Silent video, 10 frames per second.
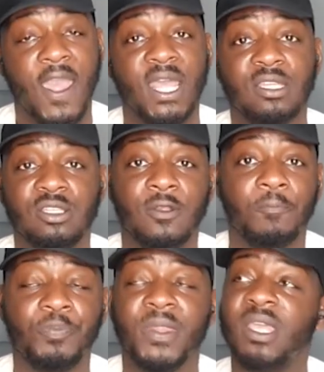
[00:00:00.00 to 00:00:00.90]

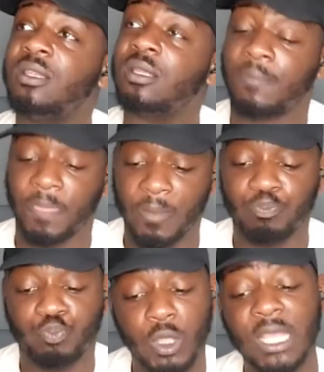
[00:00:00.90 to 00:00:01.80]

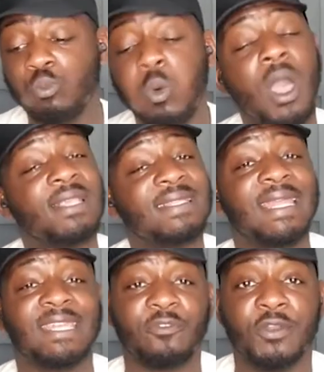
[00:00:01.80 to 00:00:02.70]
What is their
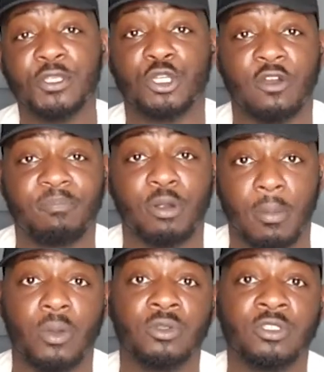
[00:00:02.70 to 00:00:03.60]
definition of
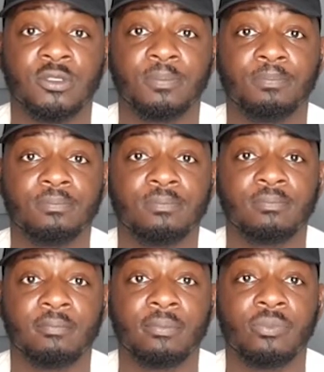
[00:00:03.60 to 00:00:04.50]
promote?
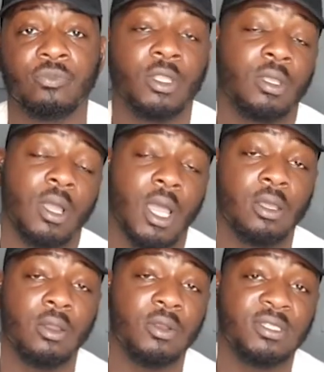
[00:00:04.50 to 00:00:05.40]
I
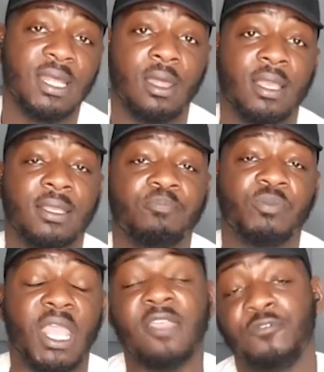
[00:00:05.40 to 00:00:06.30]
don't understand. Like,
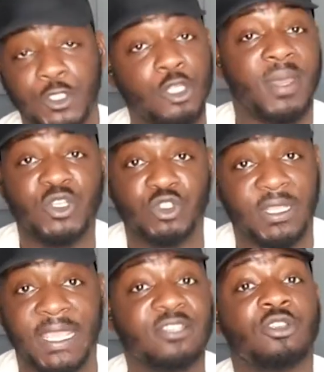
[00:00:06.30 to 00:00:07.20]
if two men just
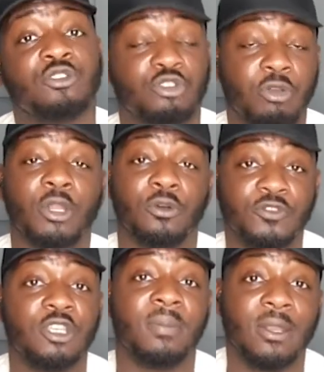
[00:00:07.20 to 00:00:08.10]
kiss on screen, or
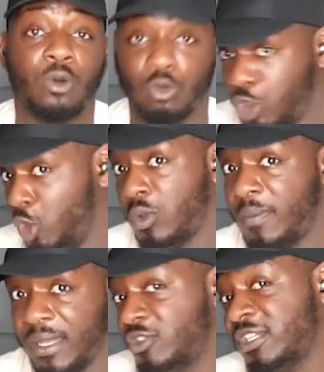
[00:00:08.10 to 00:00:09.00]
two men or two
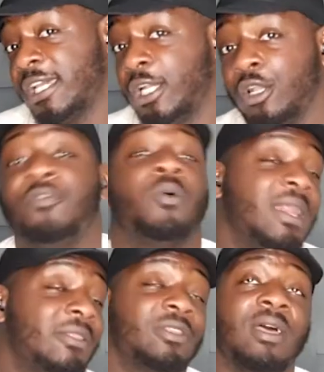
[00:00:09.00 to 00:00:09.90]
women just say I love you, or
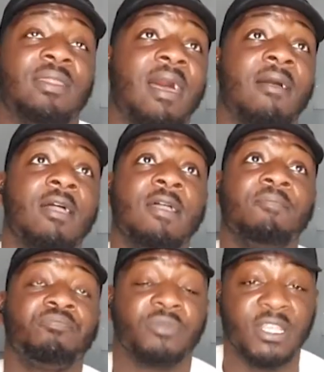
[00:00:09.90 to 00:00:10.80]
anything like that,
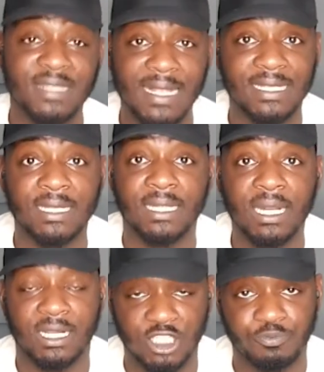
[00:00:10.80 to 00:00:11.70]
is that technically
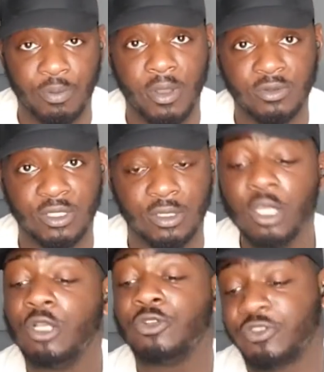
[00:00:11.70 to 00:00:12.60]
classed as promoting?
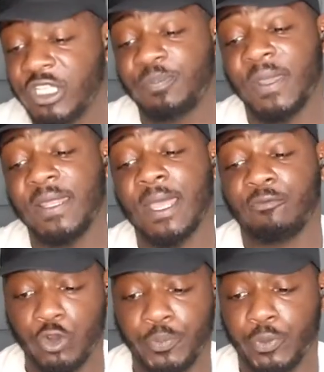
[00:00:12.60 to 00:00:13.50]
Does this mean that
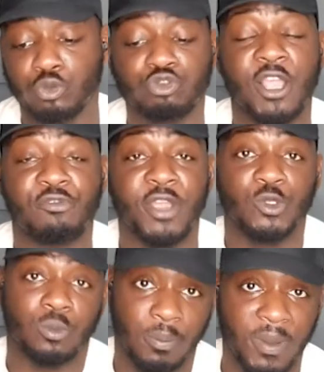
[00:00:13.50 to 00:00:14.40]
RuPaul's Drag Race
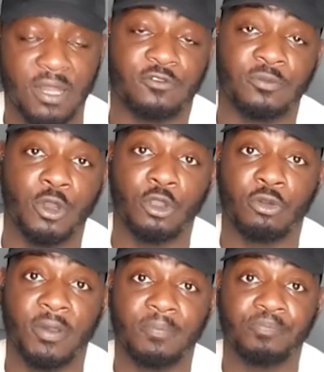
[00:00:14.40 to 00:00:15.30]
will be banned from
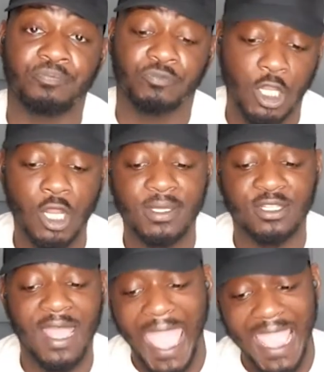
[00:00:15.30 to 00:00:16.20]
Hungary? I know it's
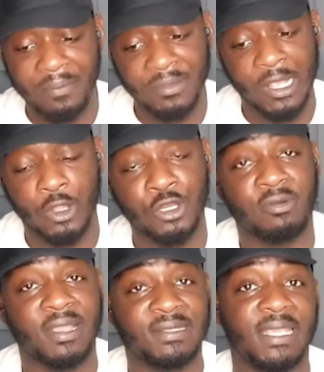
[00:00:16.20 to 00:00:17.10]
not aimed at under
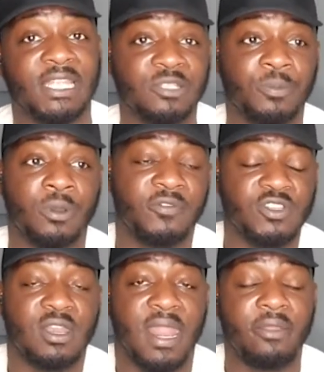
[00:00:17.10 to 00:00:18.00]
18s, but if it's
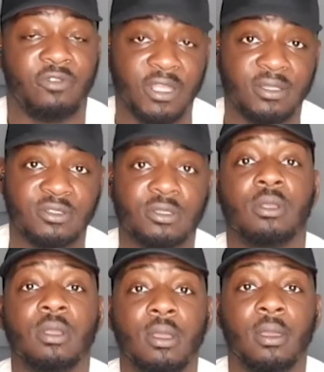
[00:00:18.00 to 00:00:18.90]
on Netflix
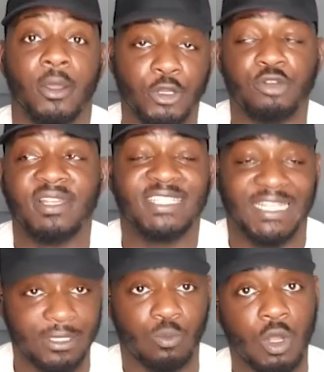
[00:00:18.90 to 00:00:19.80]
and under
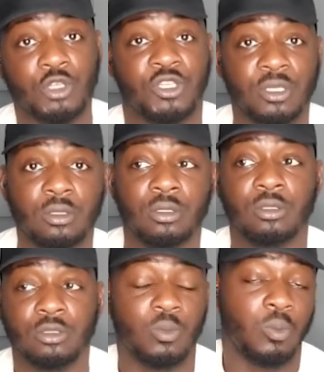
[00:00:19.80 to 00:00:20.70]
18 can watch it,
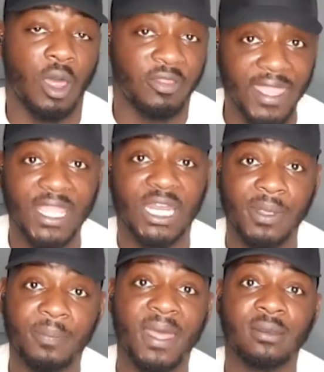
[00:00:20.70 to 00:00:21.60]
so are they going to
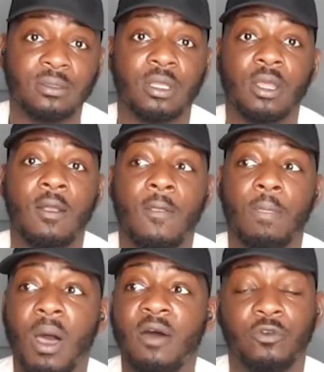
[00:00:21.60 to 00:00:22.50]
be banned?
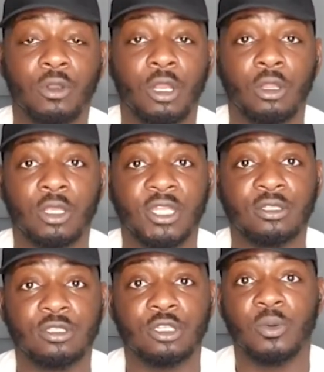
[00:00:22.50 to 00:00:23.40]
Marvel are looking
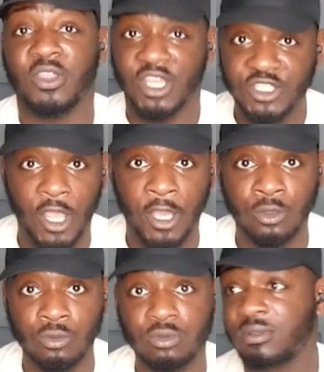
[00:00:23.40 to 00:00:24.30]
to do with the
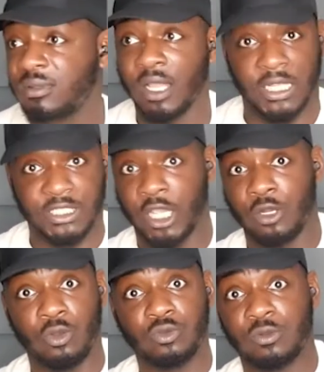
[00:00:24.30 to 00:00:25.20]
Eternals. The
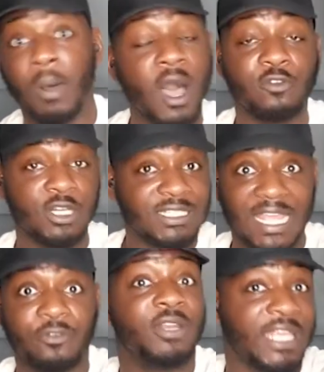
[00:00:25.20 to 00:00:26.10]
Eternals. Marvel is
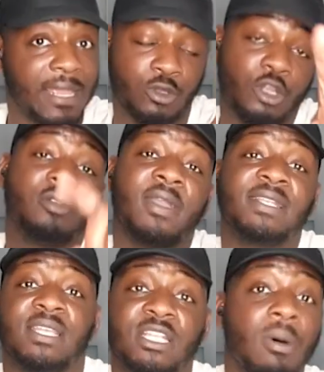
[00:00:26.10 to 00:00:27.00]
definitely aimed at under
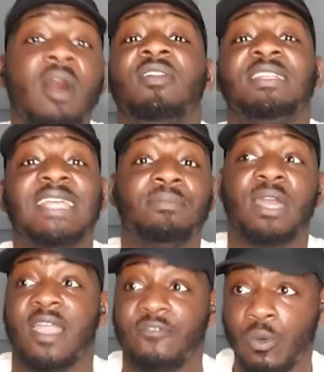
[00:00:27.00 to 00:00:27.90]
18s. Marvel is aimed
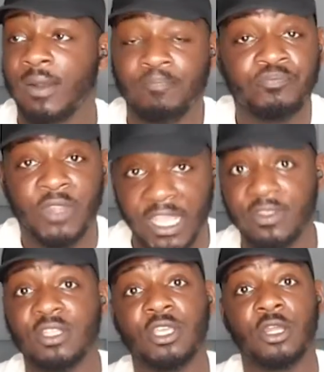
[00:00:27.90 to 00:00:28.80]
at everyone. In
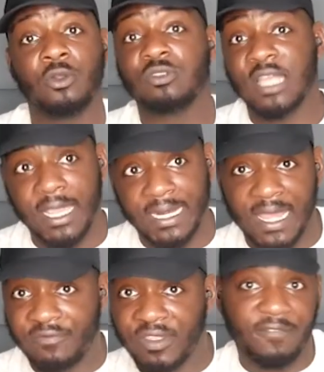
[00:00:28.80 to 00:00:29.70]
the Eternals, they're going to
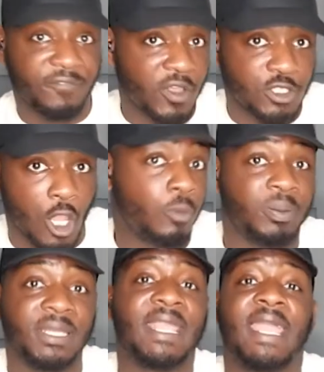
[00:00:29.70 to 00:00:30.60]
have their first
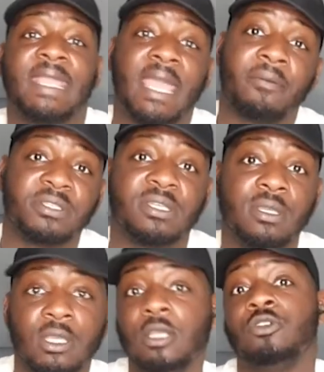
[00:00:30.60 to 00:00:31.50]
openly gay character.
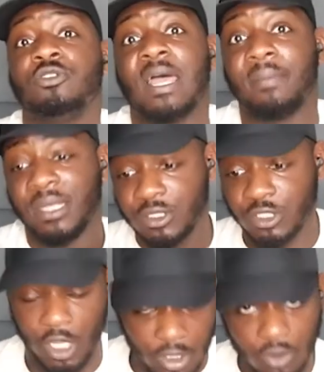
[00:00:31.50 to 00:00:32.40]
Does that mean
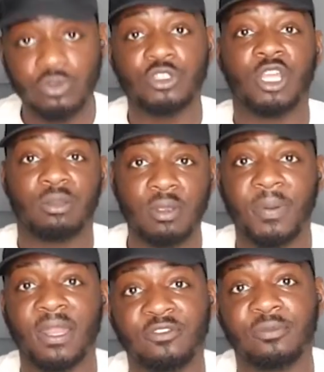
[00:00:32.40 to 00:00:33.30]
Eternals is going to be
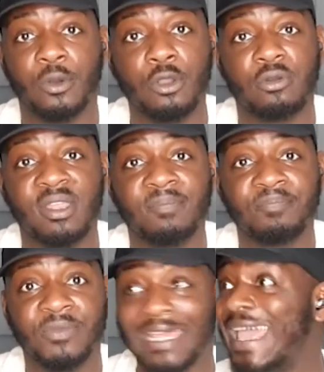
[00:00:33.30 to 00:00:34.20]
banned from Hungary?
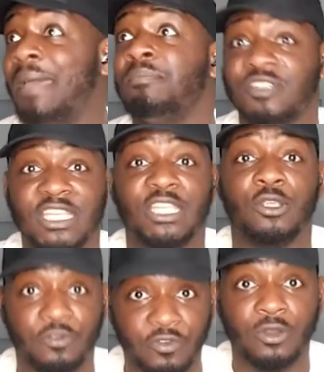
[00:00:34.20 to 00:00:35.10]
An
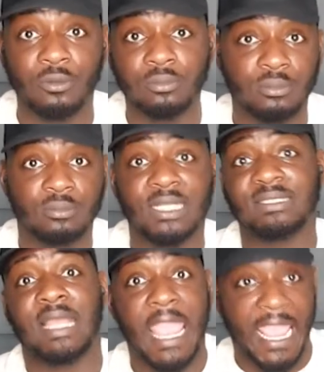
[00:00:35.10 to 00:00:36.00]
MCU film
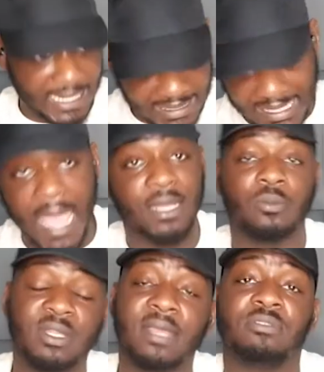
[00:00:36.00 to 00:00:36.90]
that's in canon
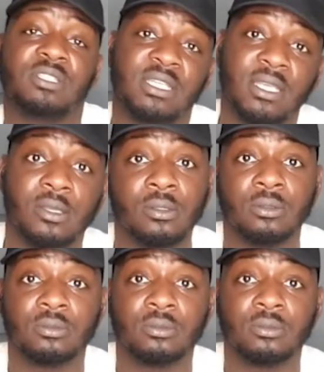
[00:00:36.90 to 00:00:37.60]
with MCU?